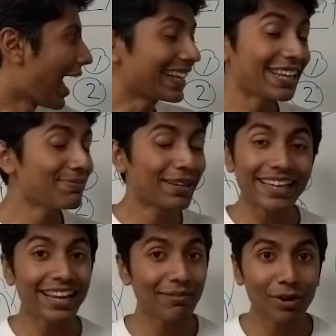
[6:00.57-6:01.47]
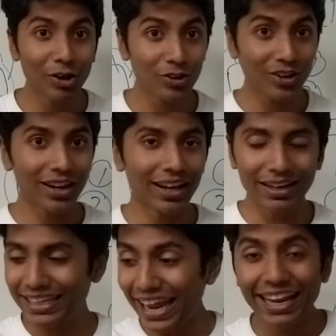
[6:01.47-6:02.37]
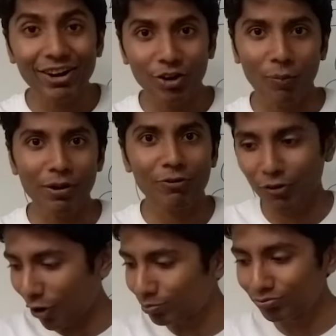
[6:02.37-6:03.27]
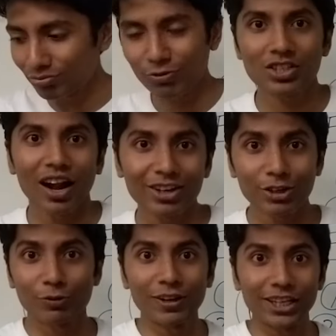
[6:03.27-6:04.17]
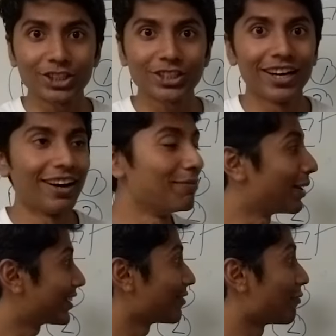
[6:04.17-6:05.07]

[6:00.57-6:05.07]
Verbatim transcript: I keep thinking about taking a topic from start to finish, but